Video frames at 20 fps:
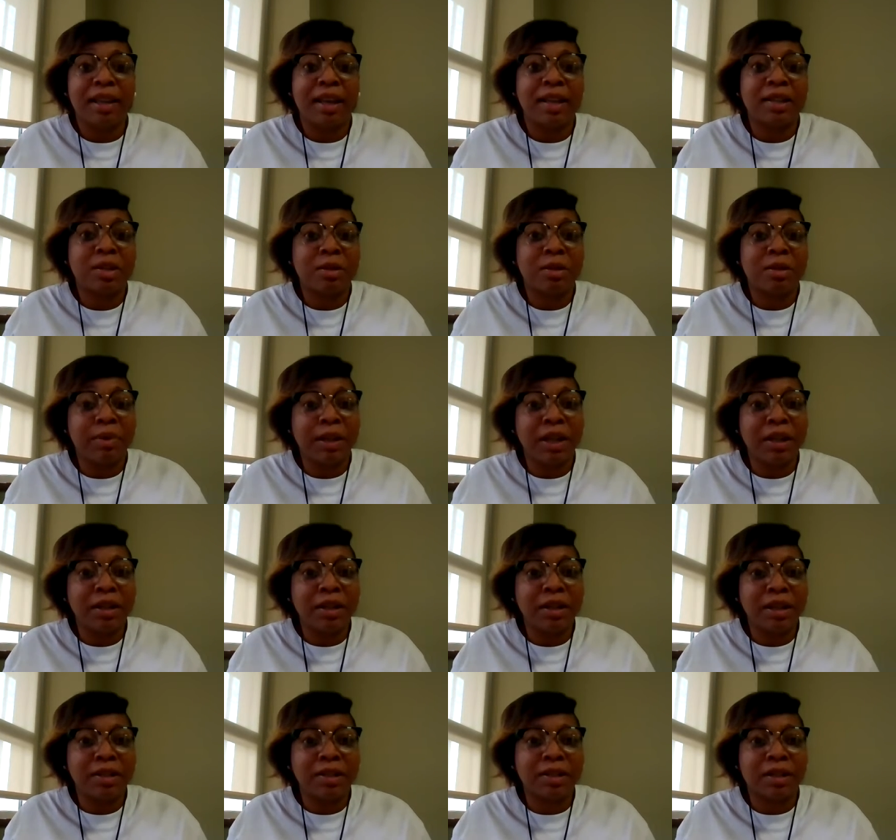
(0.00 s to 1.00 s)
that's a
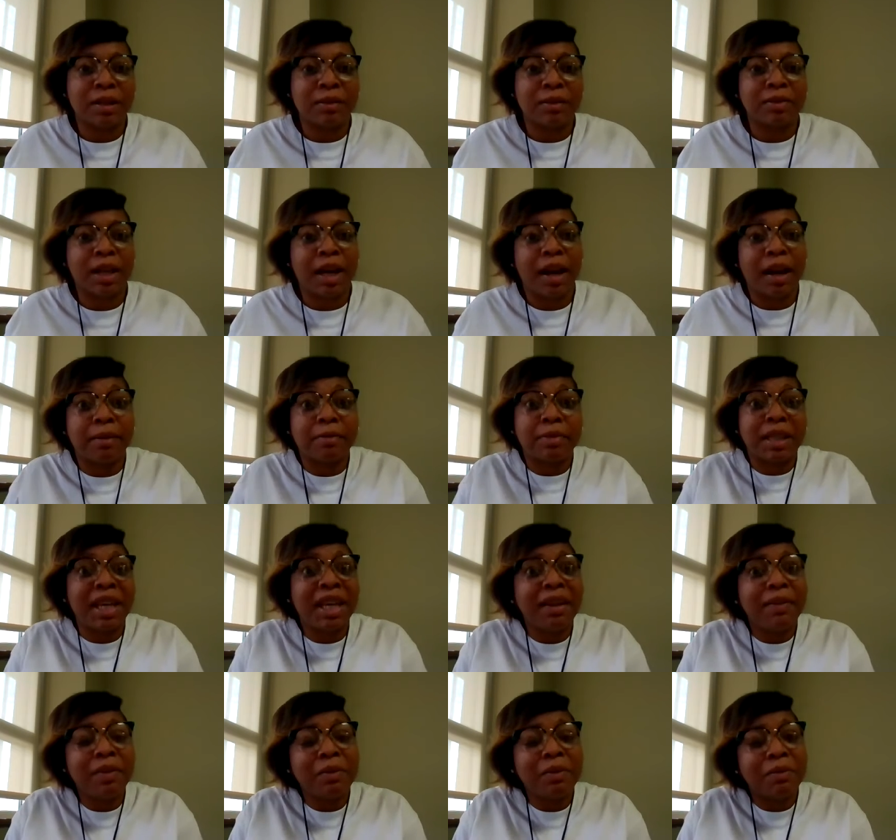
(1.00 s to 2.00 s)
barrier sometimes,
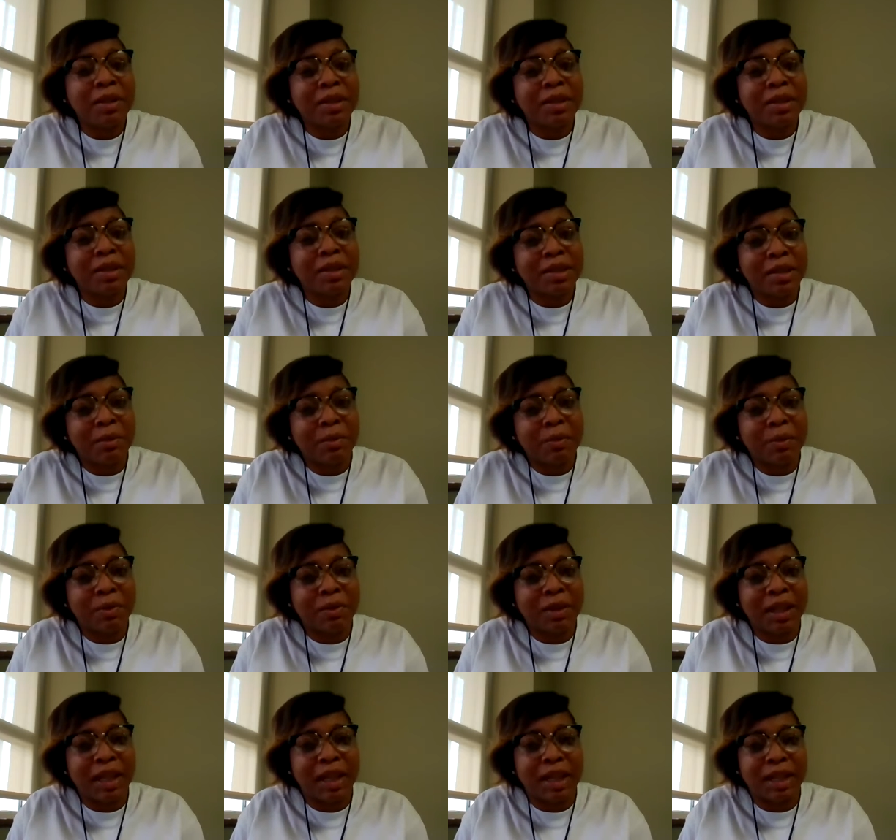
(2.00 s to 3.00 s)
even with simple
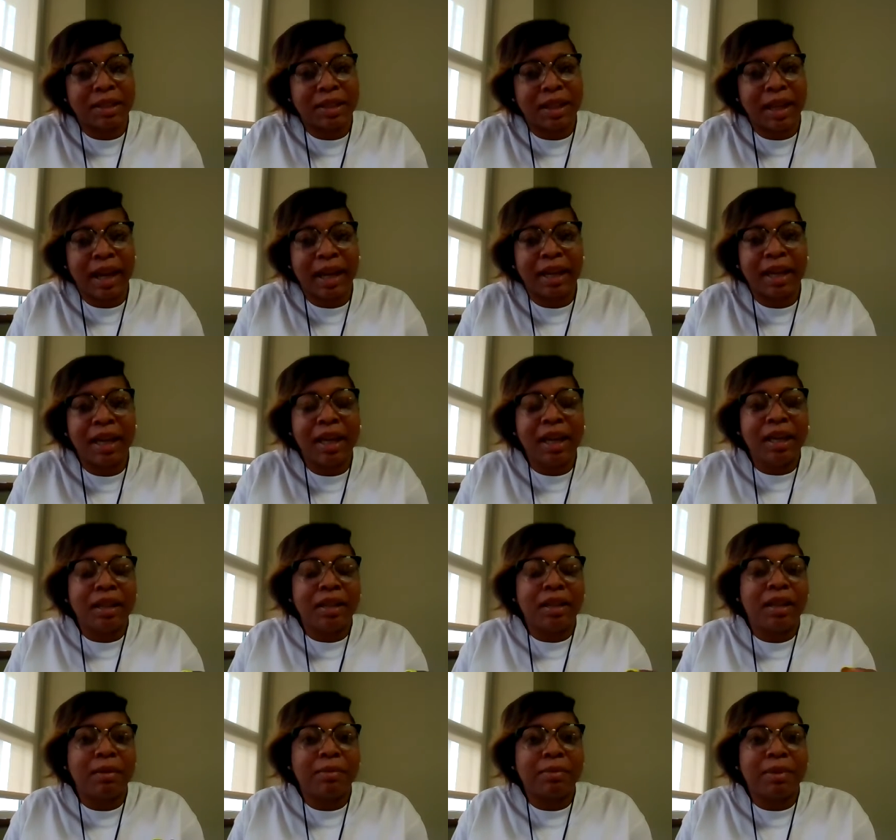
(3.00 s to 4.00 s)
things like
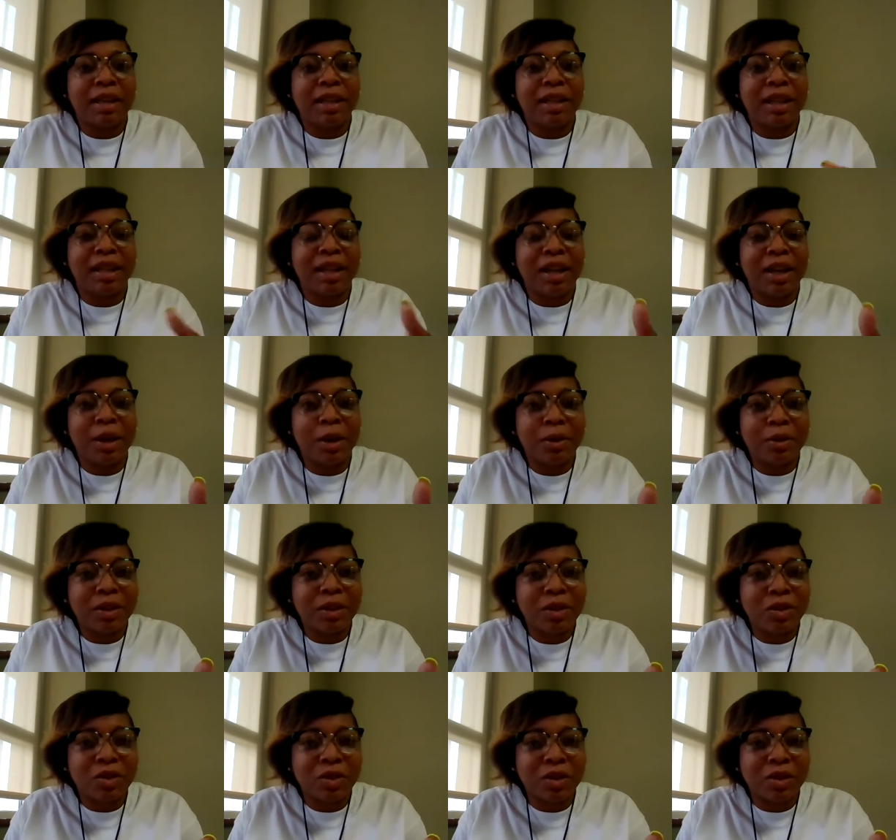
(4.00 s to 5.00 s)
them getting health
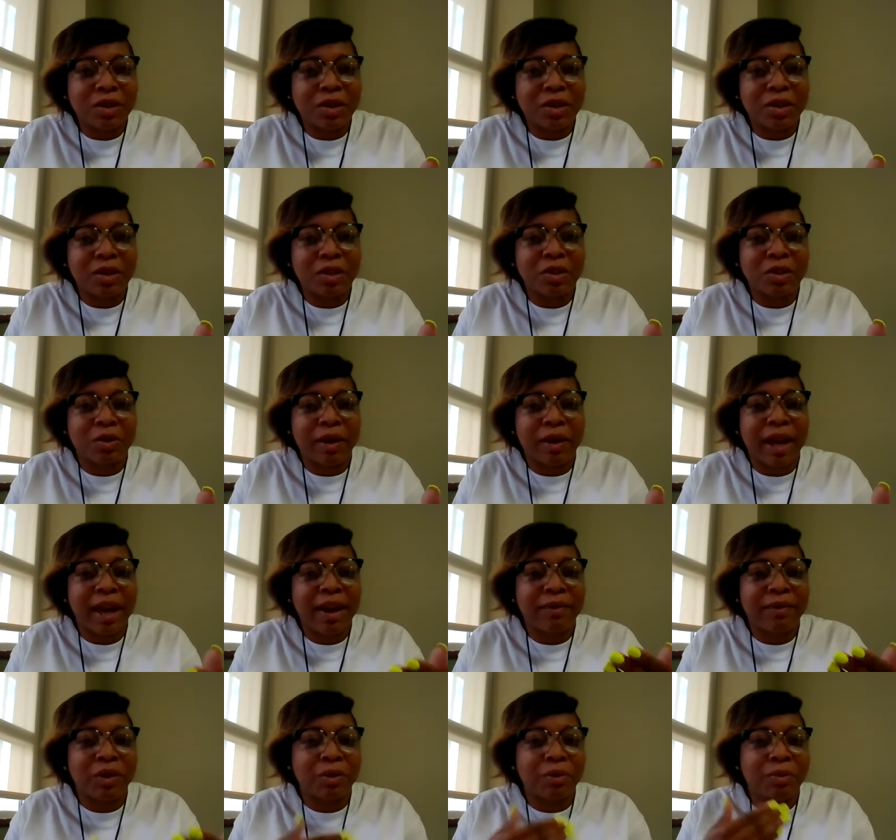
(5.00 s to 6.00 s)
insurance or
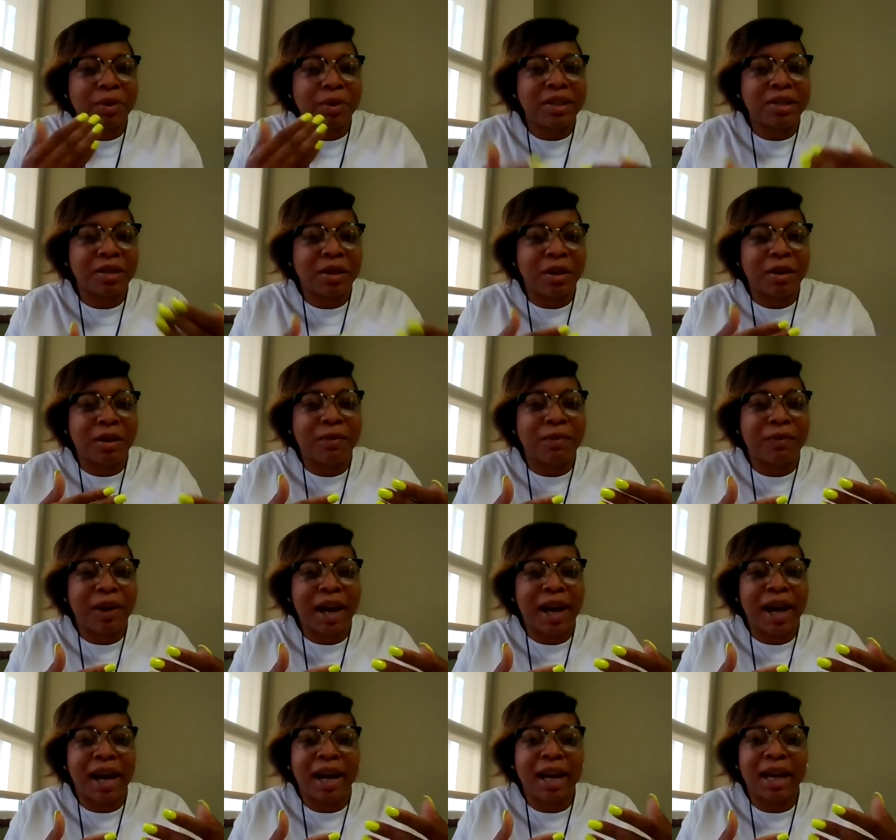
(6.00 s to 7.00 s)
having to
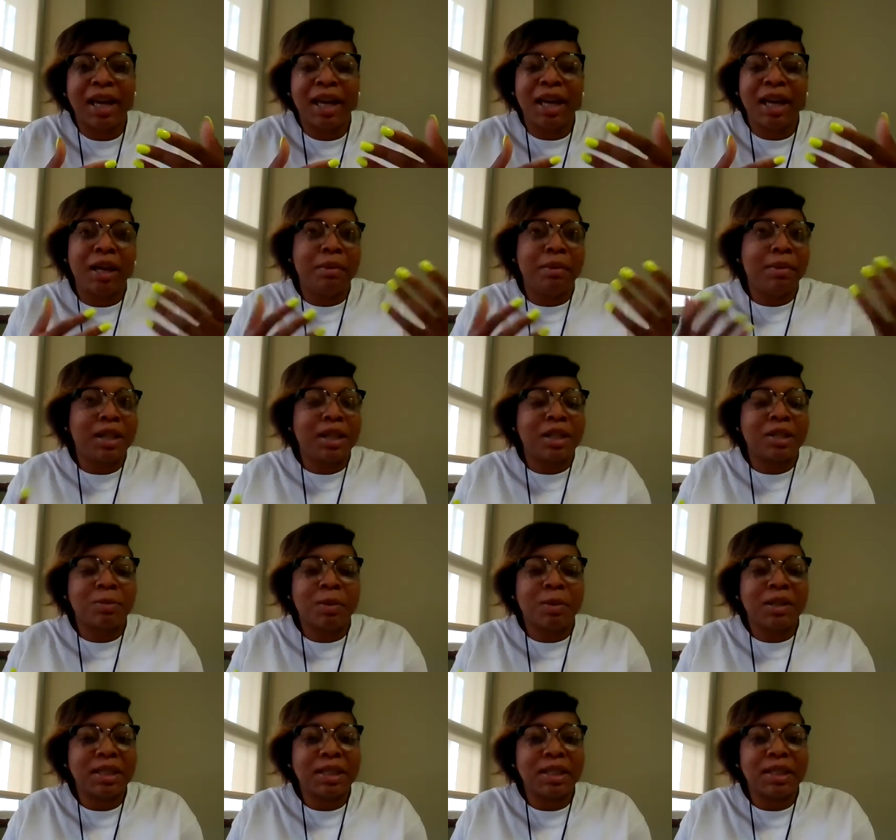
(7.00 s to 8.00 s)
recertify, because
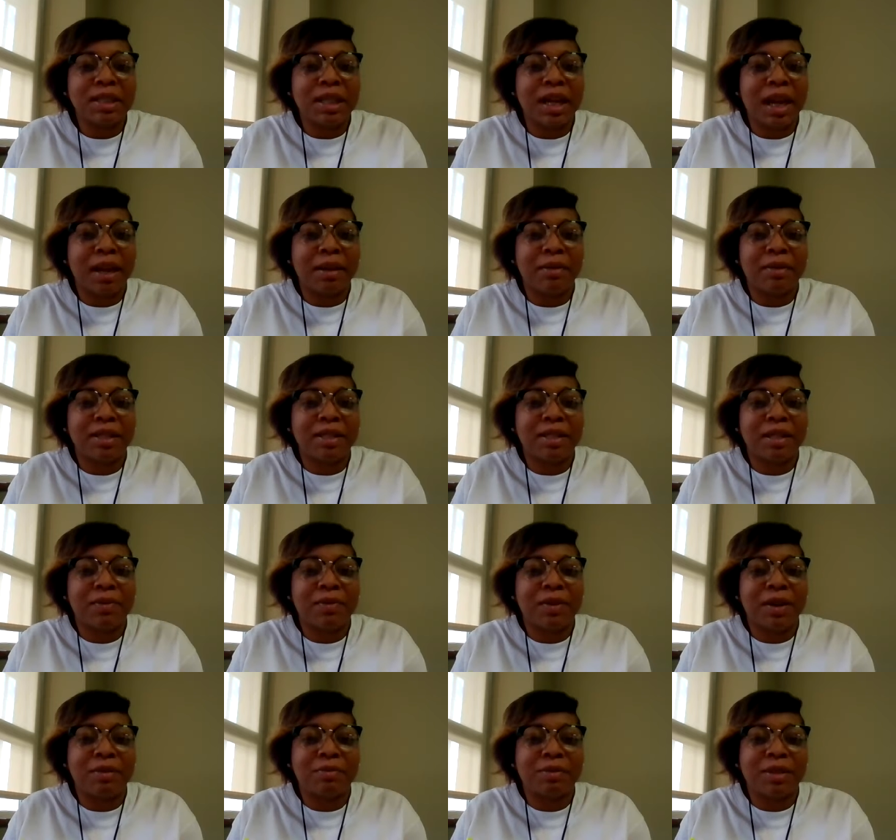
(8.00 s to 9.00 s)
most of the time that
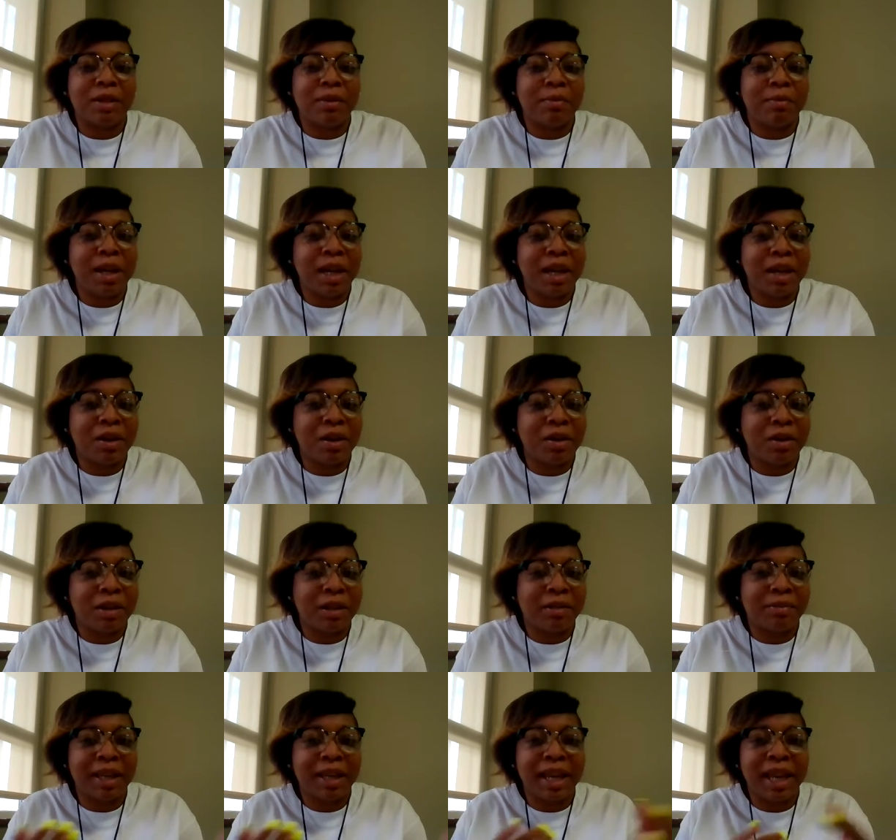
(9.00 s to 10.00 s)
stuff comes in the mail,
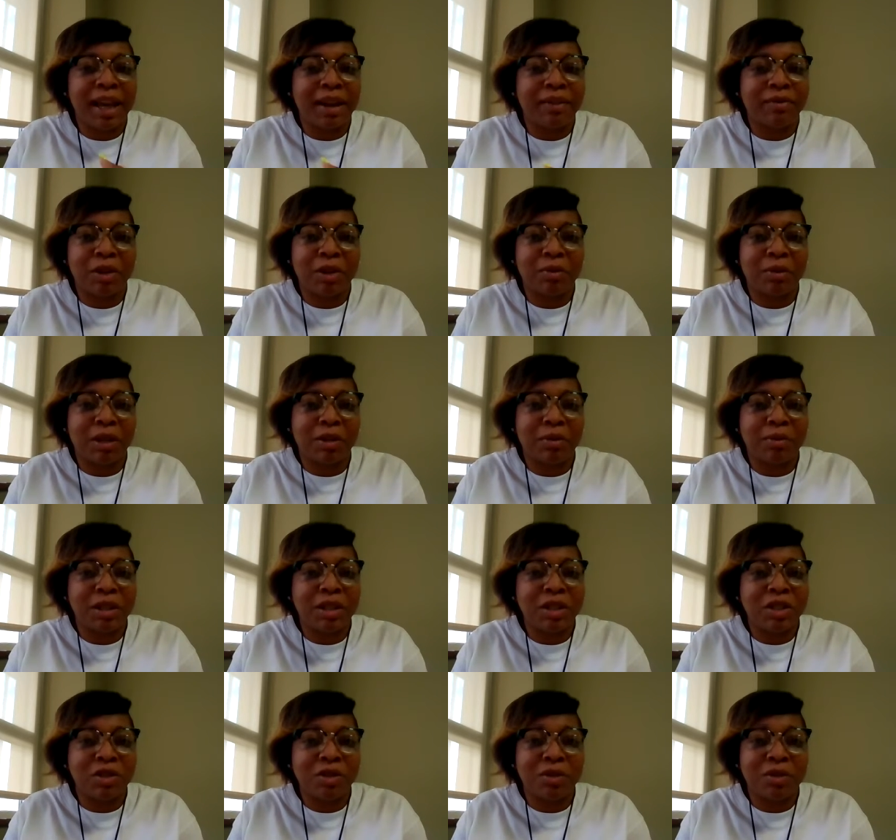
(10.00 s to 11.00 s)
and if they have no way to
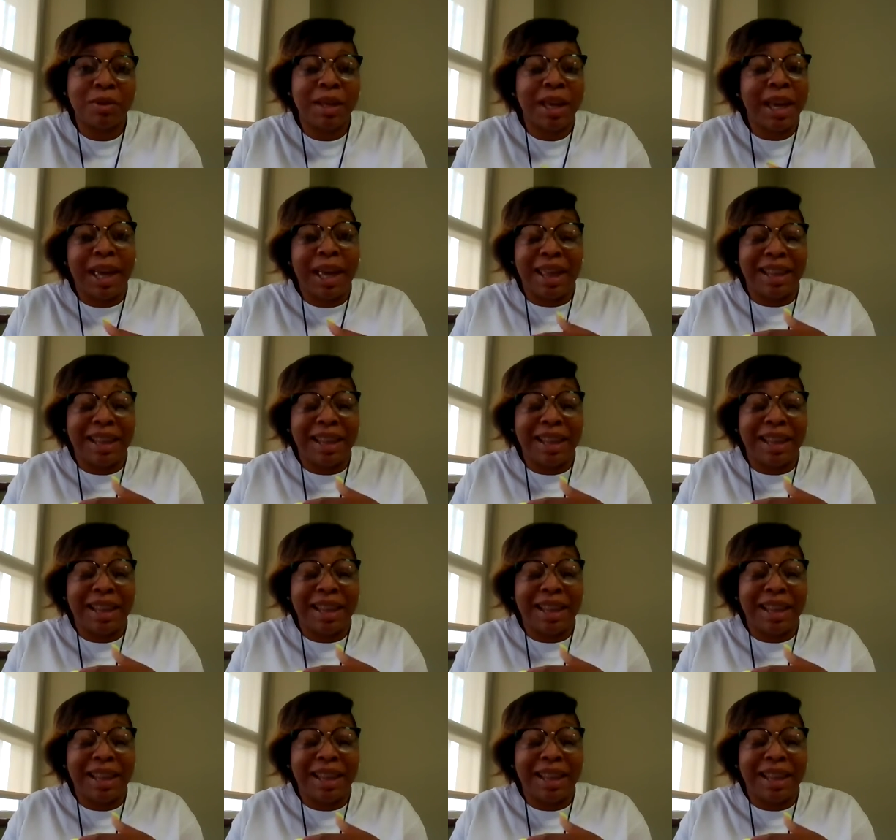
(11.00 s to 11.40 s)
reach you,